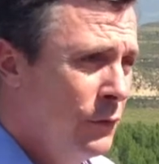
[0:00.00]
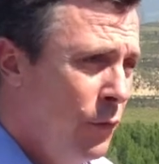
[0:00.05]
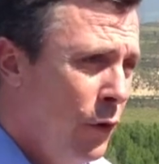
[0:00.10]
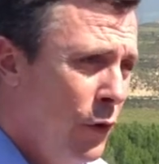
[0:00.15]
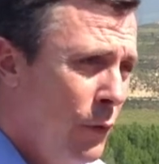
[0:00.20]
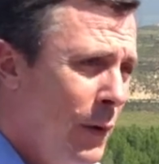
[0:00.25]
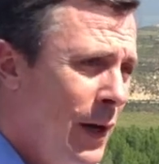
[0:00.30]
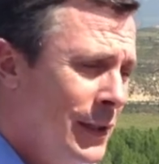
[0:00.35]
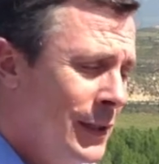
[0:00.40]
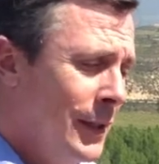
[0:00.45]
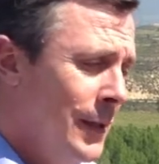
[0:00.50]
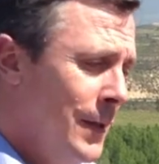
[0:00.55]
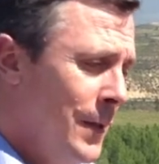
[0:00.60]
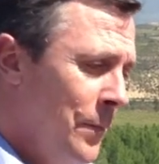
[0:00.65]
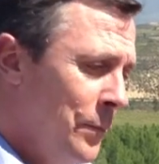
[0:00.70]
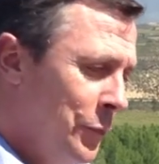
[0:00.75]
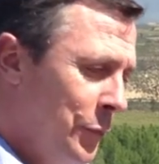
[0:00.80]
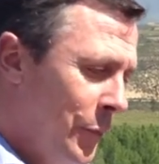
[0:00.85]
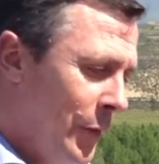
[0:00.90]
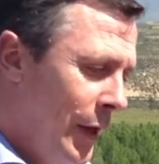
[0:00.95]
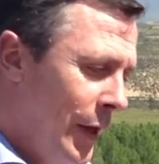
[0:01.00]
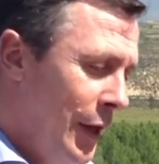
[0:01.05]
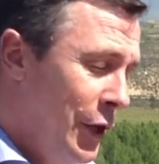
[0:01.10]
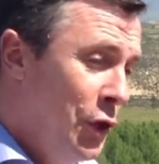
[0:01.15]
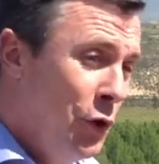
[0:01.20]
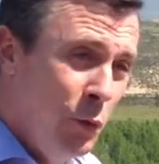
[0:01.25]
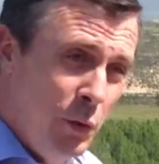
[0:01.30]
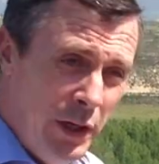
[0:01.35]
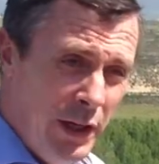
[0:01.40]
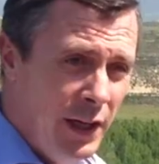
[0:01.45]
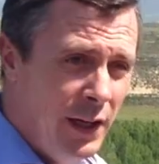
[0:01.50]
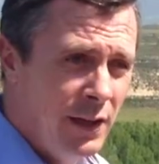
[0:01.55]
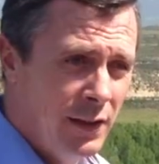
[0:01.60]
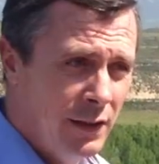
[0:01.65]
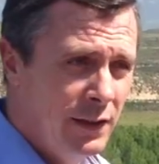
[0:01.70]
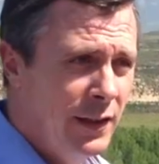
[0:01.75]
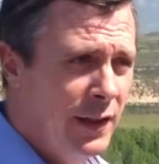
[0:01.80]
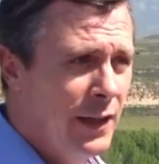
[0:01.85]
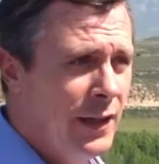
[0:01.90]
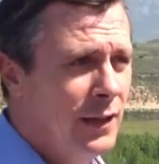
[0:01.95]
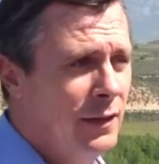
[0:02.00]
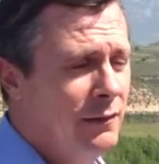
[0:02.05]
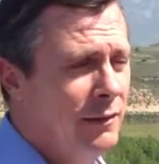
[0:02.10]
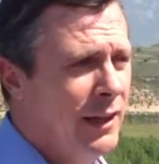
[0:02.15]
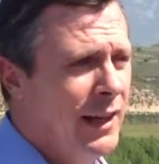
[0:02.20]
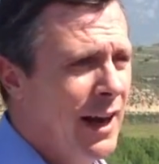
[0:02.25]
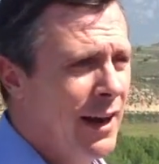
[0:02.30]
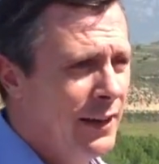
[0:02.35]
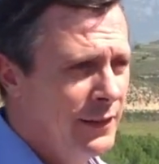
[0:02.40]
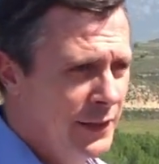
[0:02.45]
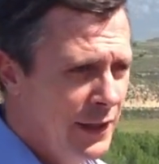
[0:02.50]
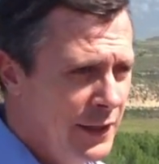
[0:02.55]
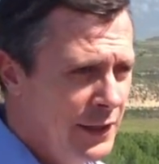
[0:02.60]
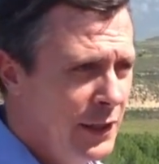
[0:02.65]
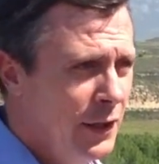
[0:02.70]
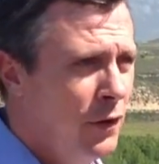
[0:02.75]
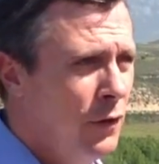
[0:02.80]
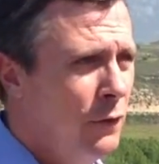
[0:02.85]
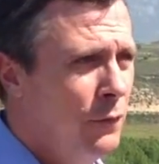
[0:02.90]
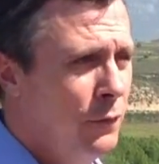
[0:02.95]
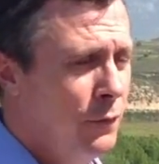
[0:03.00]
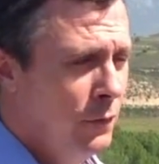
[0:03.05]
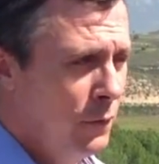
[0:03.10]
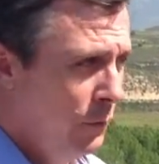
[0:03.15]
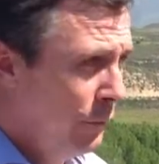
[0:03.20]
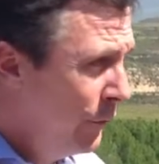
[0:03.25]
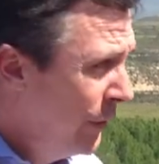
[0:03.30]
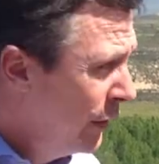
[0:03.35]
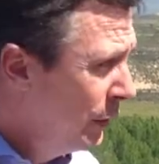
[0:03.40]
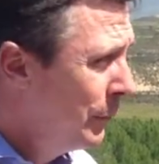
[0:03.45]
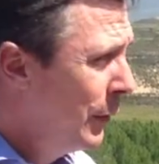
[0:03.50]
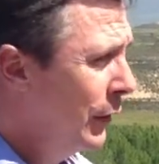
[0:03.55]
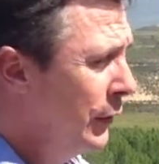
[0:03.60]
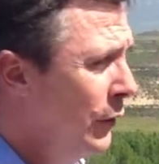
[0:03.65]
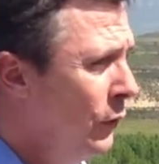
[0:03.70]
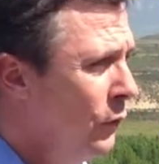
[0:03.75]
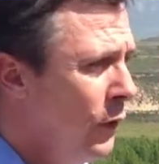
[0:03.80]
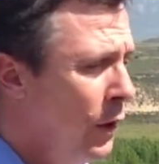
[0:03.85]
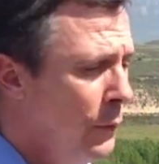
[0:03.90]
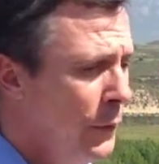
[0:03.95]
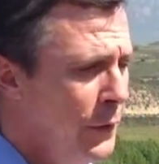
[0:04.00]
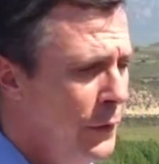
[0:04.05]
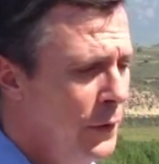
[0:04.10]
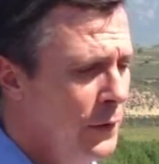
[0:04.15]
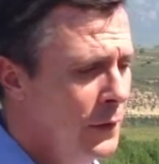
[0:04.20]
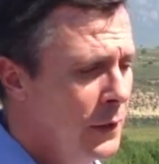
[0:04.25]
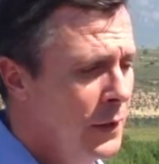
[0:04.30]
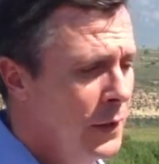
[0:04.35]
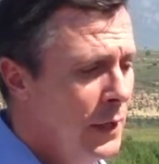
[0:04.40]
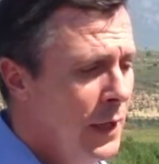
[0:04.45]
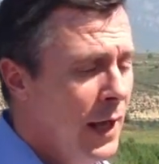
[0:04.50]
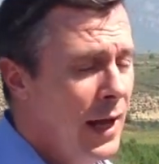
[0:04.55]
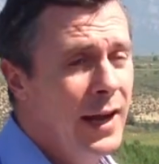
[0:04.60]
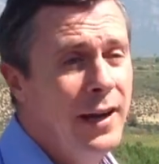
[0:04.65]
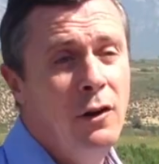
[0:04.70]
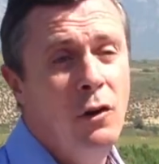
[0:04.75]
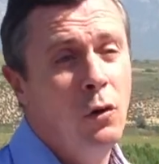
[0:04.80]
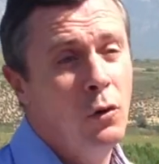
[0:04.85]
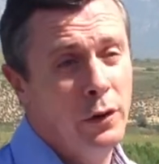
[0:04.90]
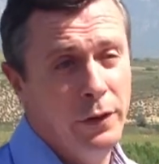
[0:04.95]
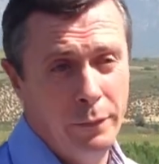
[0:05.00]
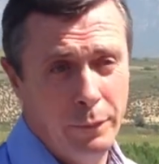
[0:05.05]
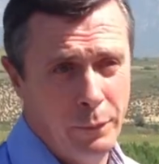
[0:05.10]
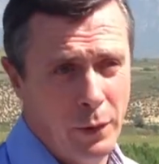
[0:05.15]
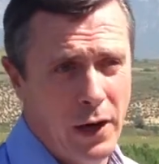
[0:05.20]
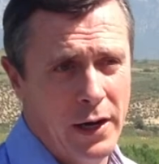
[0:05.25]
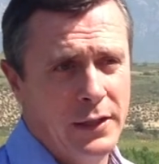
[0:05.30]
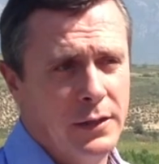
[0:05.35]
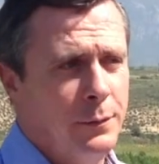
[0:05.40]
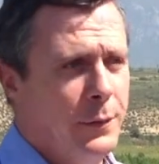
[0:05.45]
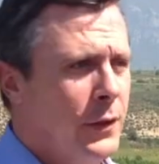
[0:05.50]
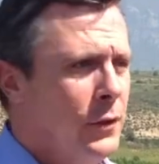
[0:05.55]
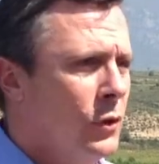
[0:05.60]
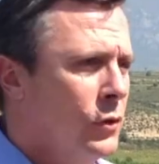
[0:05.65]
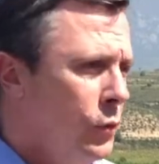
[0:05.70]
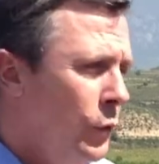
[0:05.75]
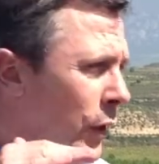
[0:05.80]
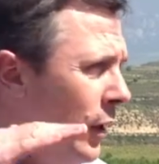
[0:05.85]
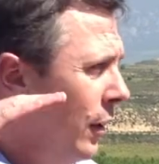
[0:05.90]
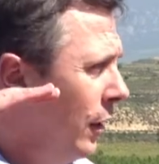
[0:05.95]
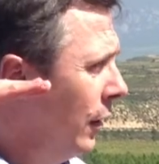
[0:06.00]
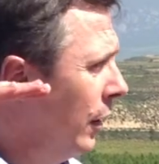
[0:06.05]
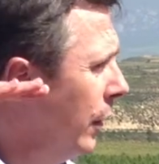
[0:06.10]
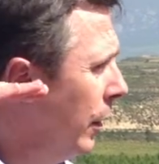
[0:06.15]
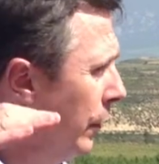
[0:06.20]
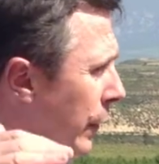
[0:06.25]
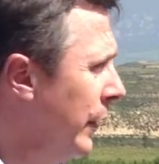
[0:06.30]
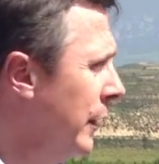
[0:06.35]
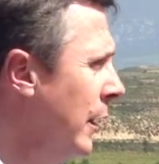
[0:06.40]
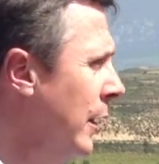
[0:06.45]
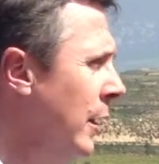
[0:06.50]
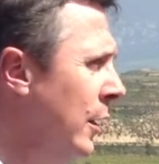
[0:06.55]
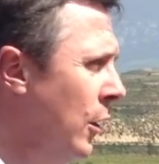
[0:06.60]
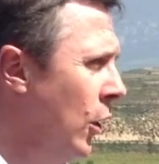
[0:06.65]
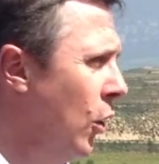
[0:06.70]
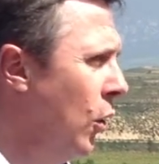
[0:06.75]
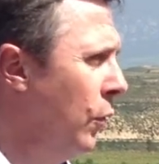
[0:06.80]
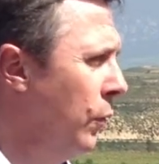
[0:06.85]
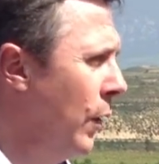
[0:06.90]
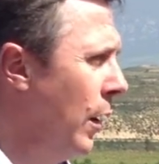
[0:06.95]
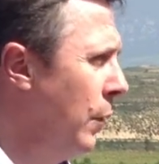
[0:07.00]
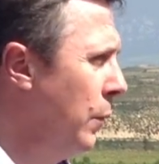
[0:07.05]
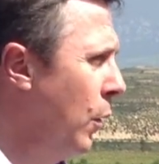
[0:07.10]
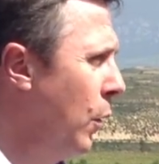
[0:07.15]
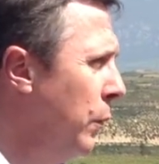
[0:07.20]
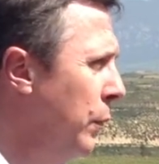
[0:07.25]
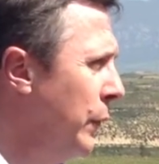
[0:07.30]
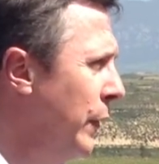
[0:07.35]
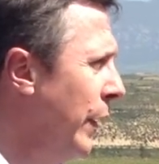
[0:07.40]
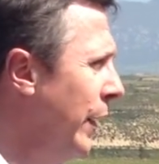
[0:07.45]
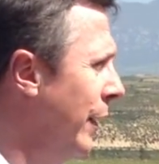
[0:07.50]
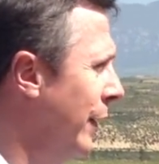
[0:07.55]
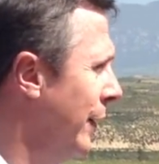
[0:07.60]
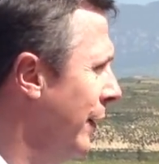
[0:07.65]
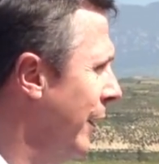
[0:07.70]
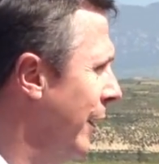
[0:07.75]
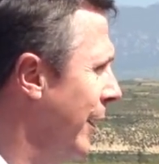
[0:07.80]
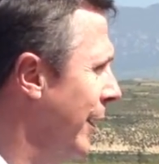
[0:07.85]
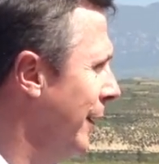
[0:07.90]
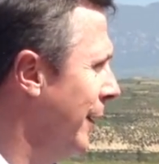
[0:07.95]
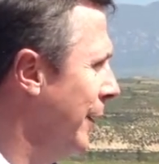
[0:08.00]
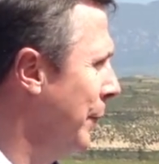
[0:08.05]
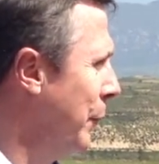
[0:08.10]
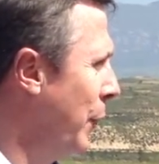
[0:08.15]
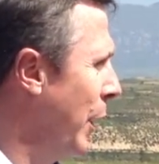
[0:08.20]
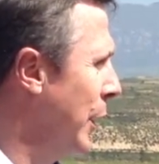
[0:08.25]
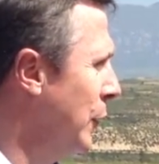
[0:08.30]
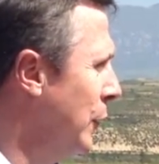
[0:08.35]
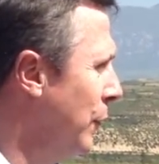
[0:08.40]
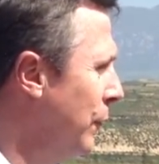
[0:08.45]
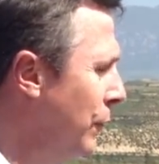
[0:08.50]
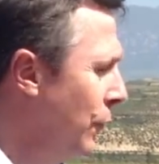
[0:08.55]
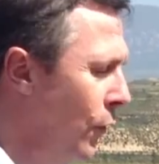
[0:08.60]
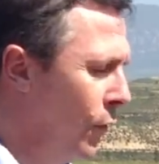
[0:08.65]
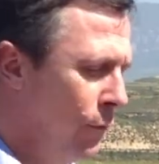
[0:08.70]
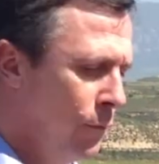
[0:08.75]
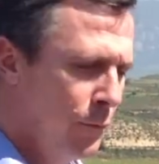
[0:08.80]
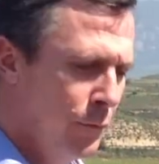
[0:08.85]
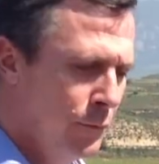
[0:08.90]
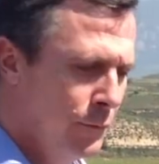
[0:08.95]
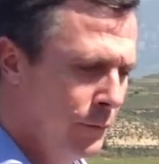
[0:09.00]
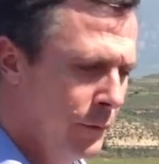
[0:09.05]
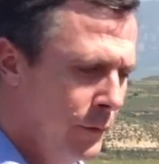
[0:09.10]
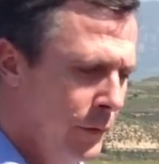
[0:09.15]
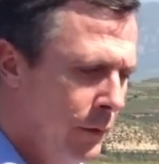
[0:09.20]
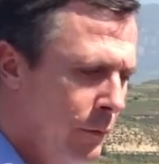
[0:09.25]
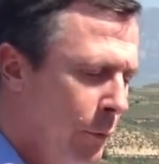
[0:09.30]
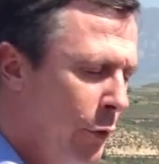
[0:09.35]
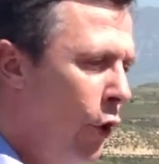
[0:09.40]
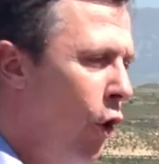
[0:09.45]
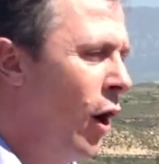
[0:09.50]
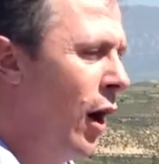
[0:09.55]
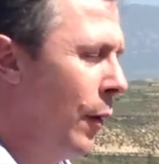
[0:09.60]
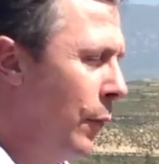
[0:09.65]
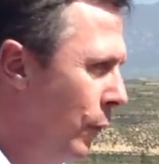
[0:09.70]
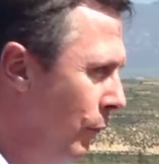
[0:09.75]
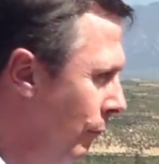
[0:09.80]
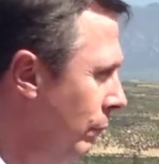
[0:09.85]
it's very much unique, the characteristic of this particular vineyard, and nor in price because we are a little bit above the price of Rioja